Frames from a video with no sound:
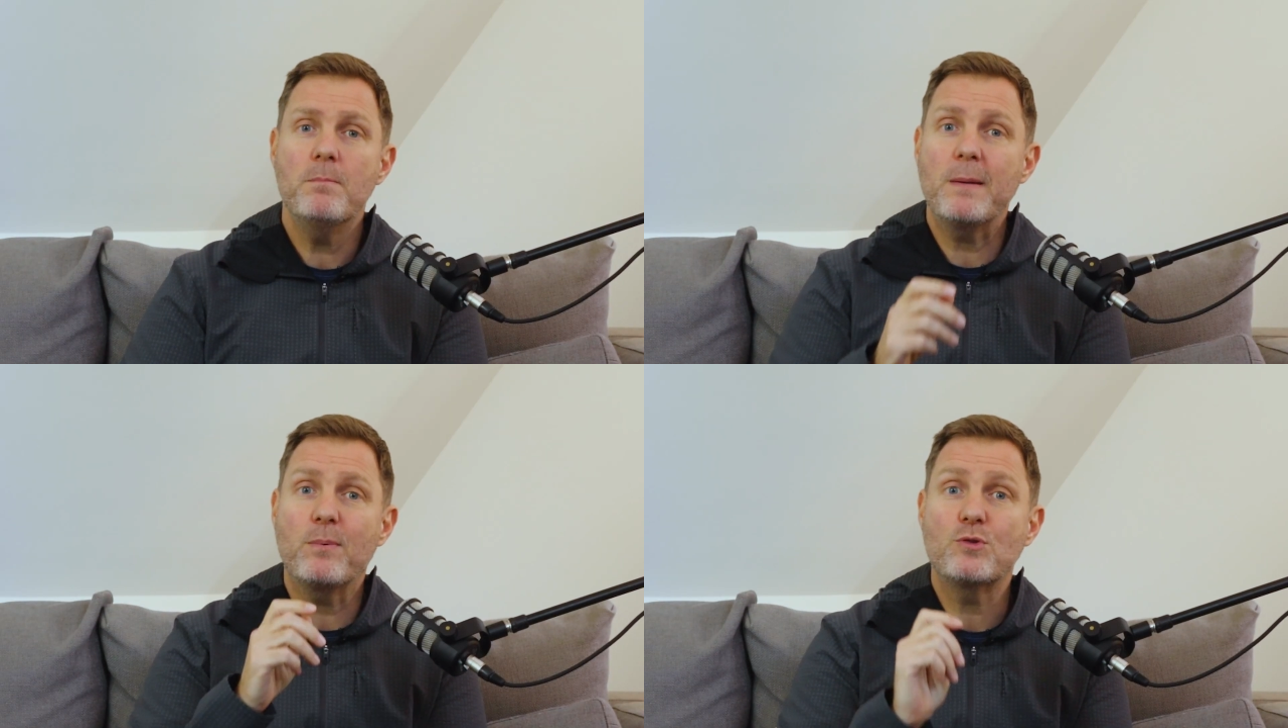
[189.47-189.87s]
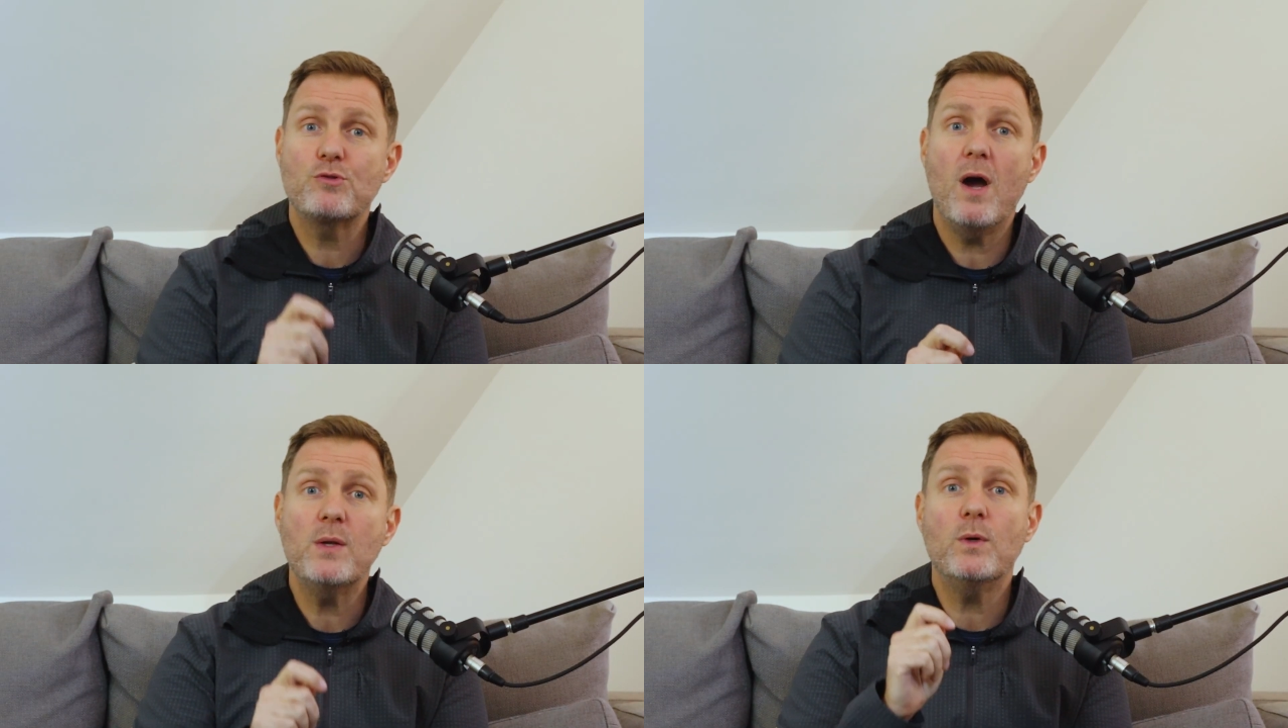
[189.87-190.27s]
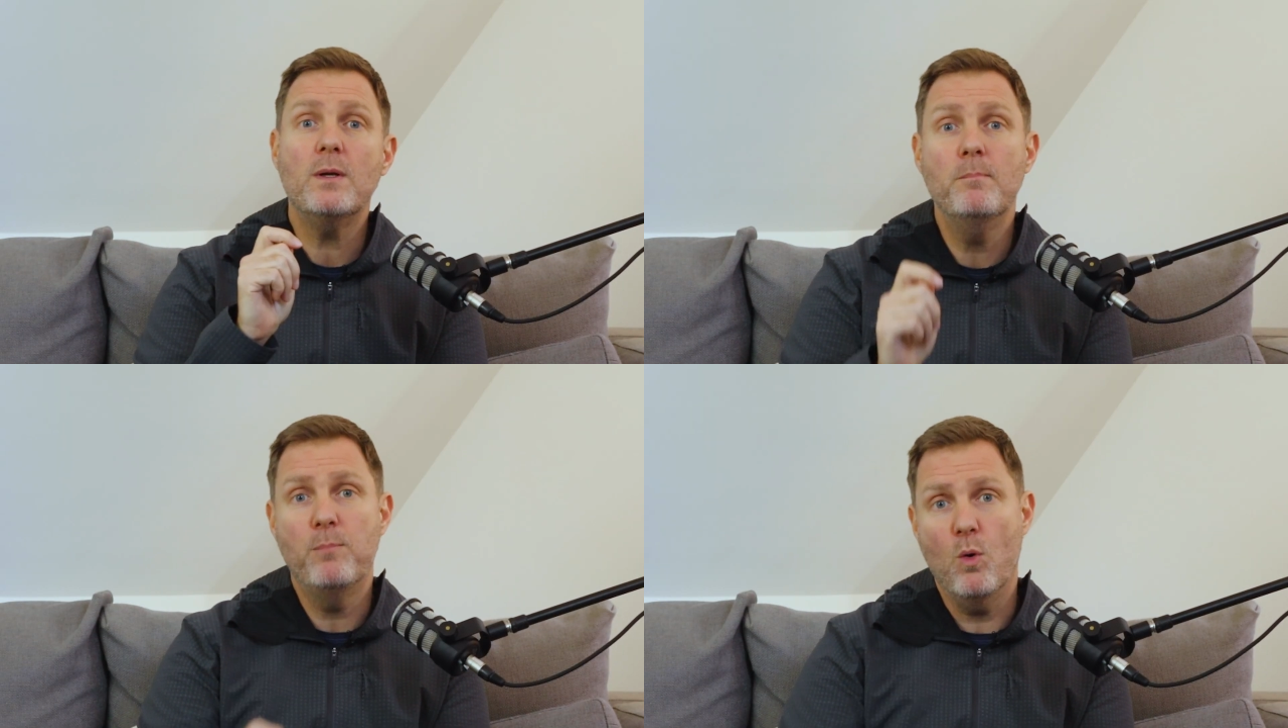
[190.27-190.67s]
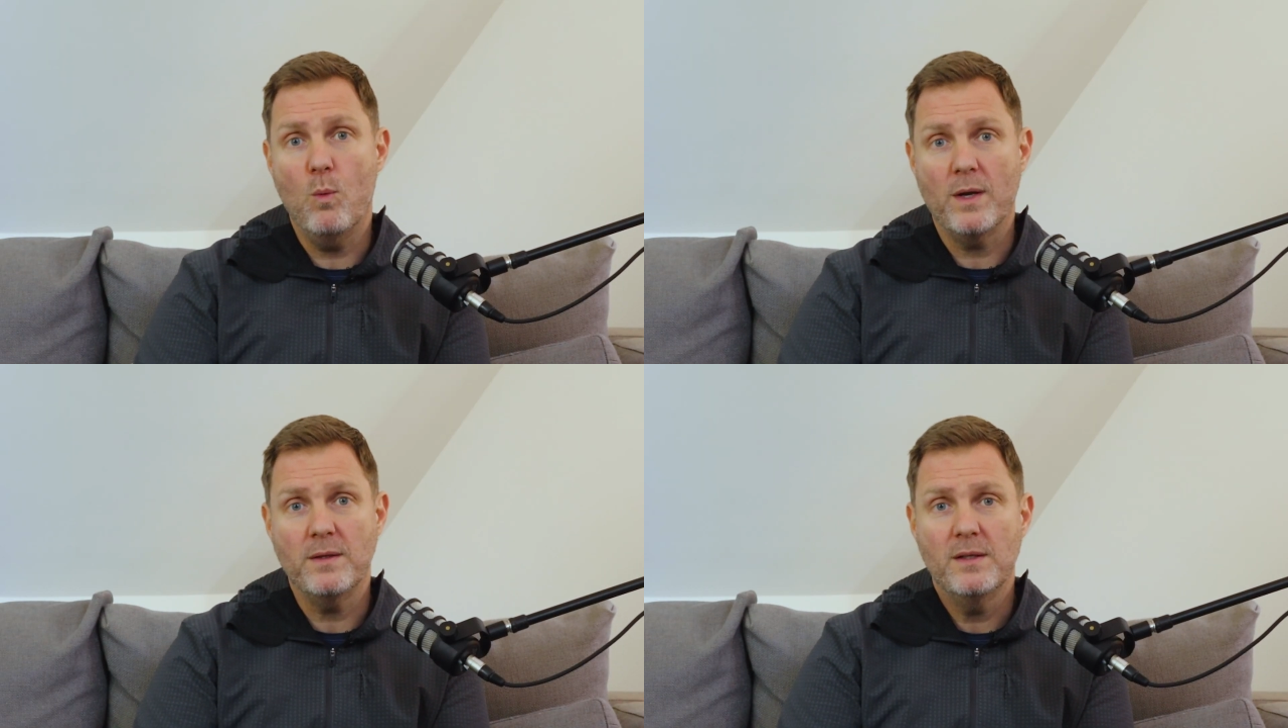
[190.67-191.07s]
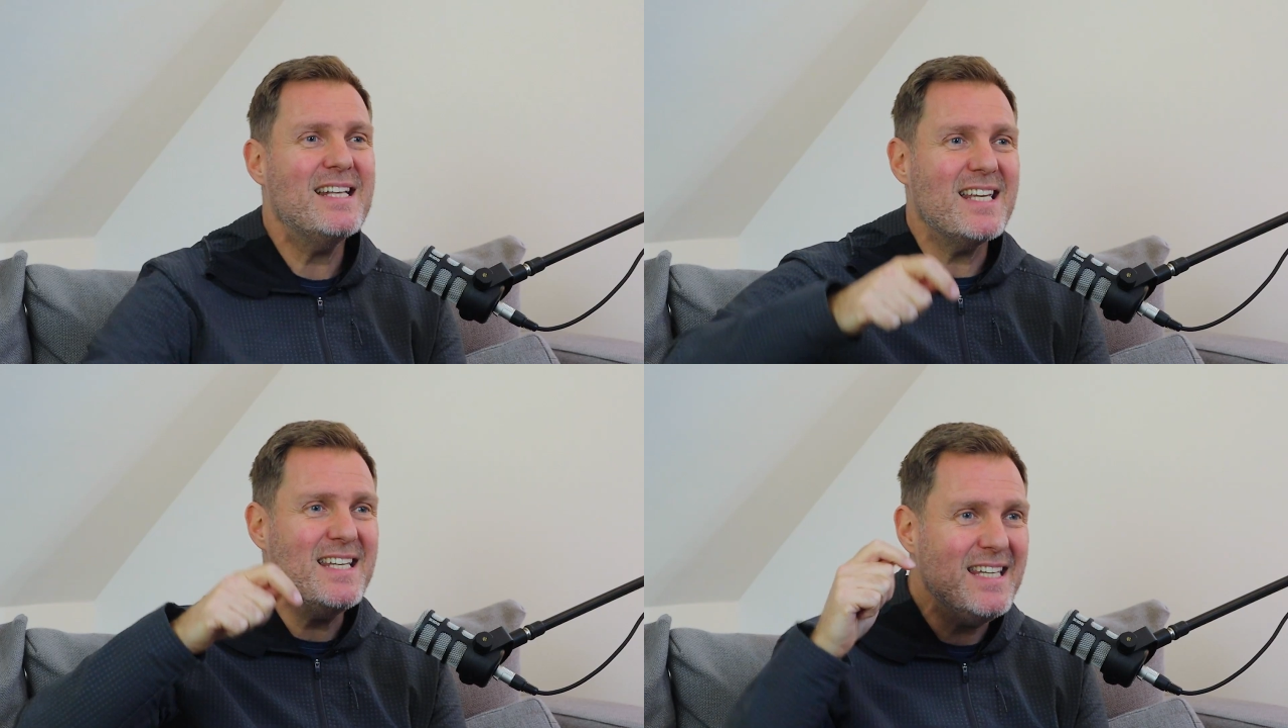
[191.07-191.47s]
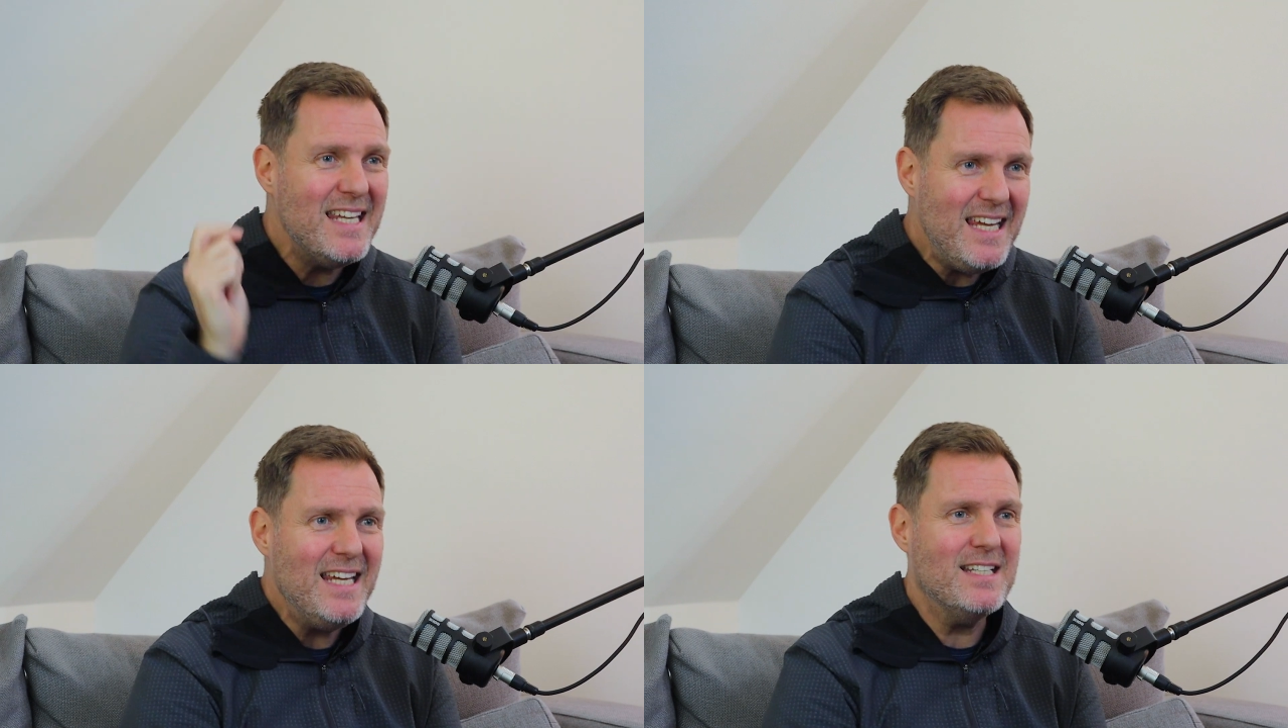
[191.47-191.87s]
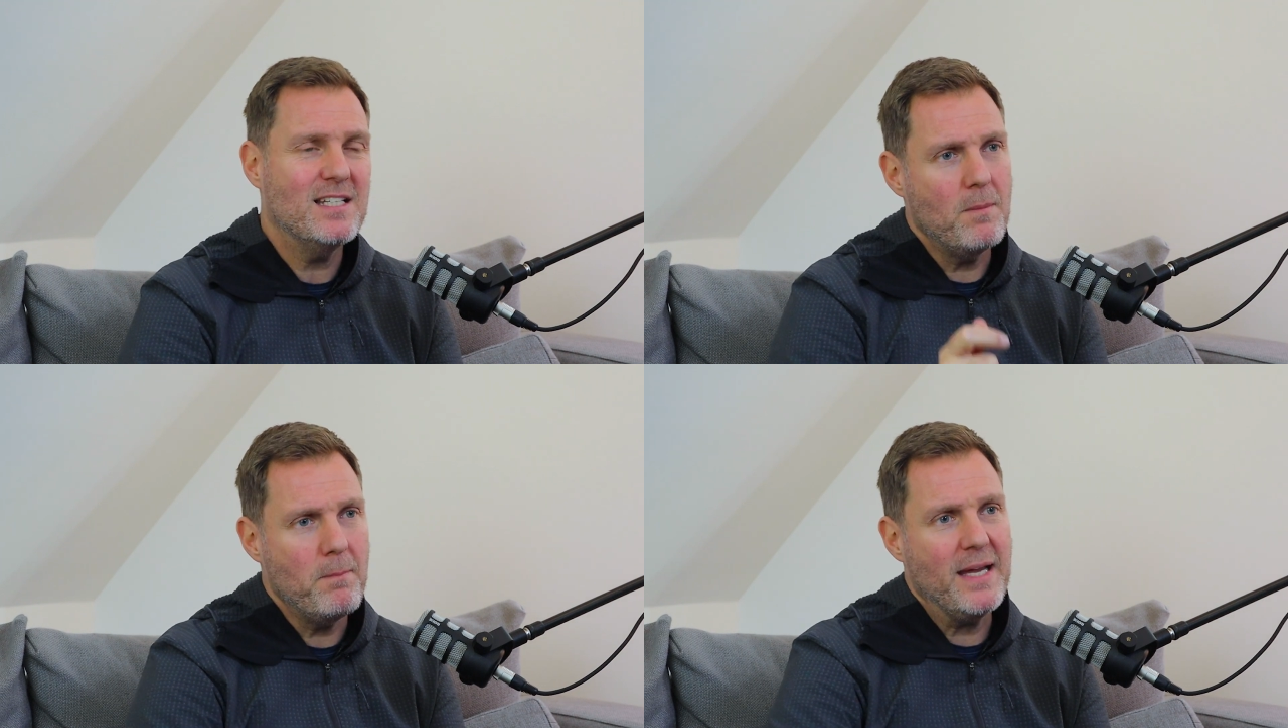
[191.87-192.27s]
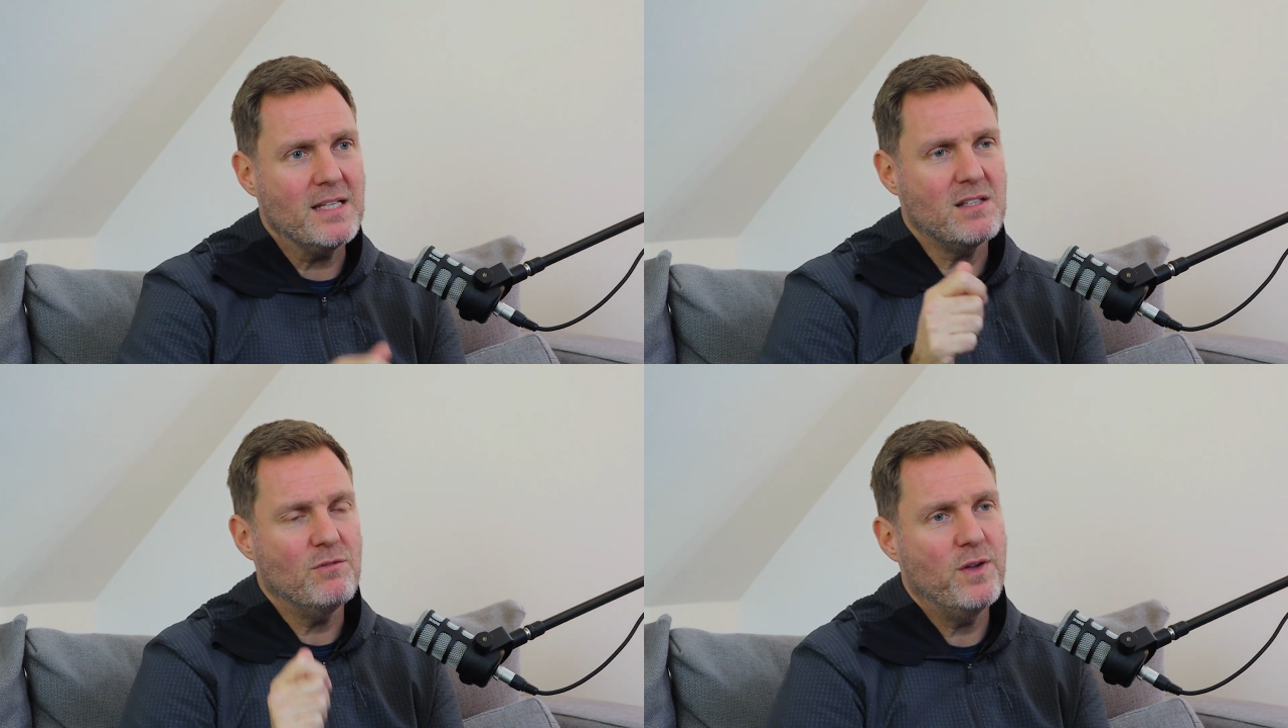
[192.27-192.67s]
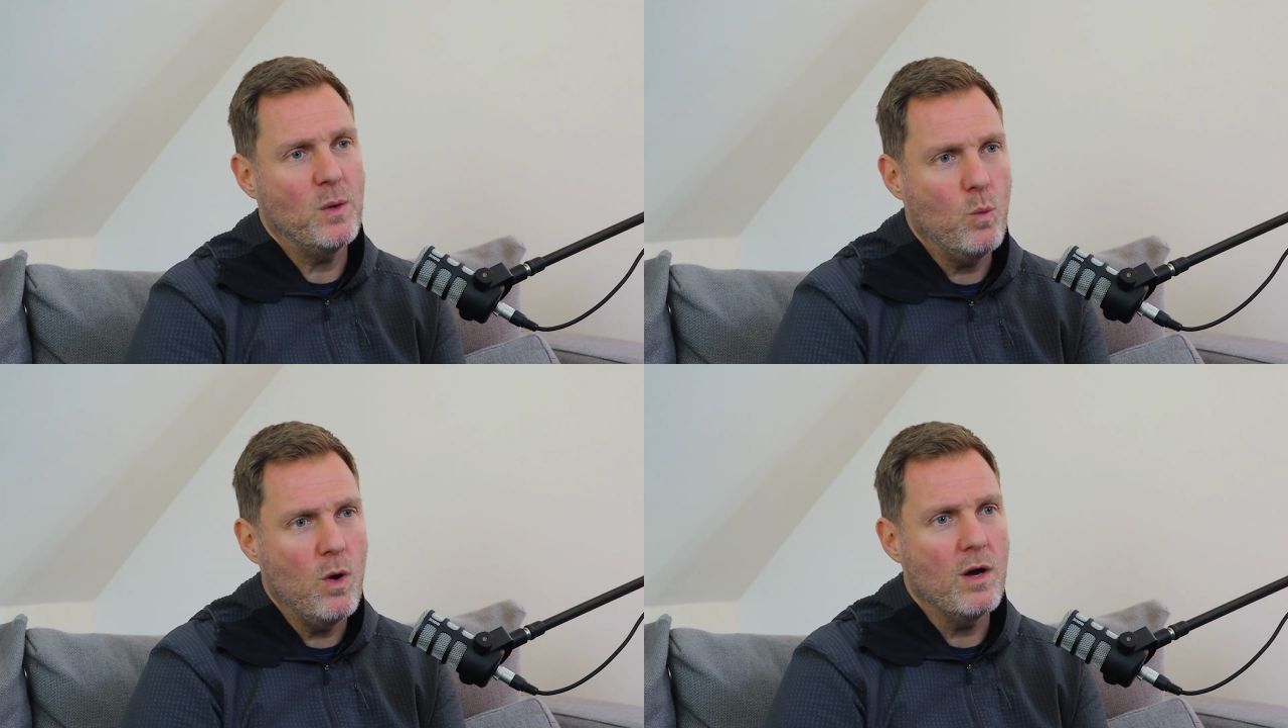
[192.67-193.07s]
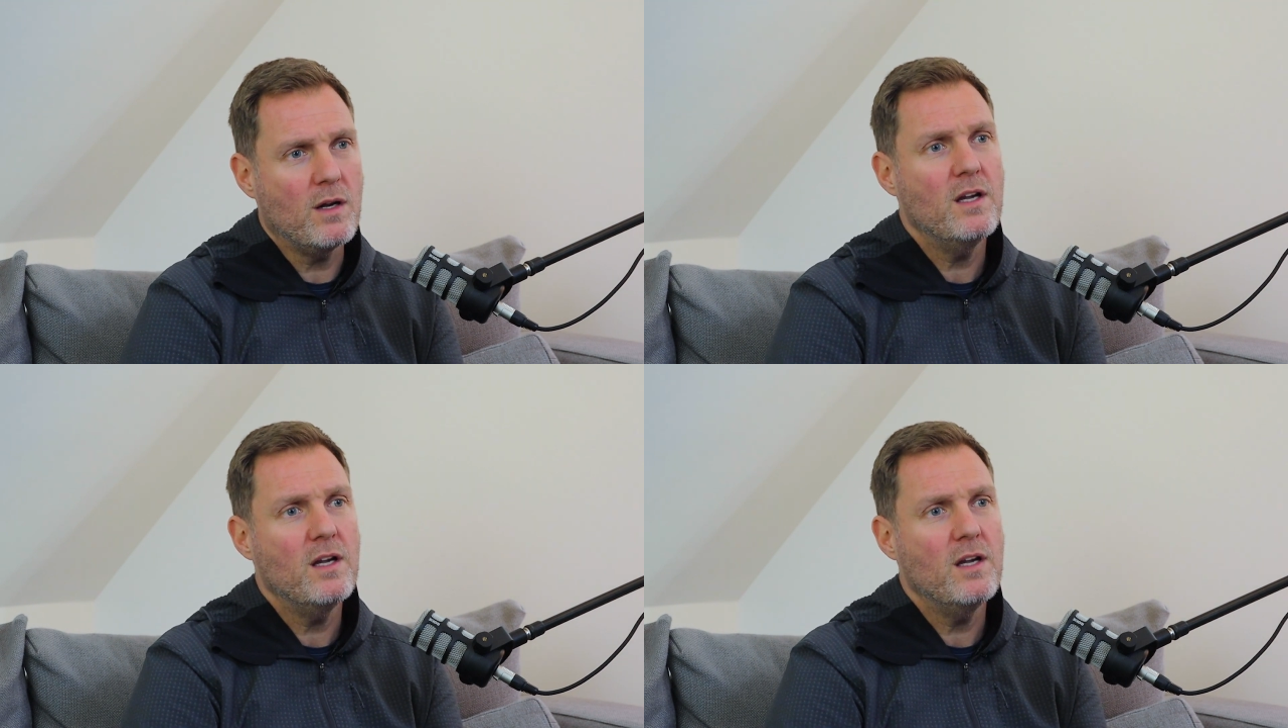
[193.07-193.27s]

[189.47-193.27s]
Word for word: People tried one and bought one. It's a need that makes something work.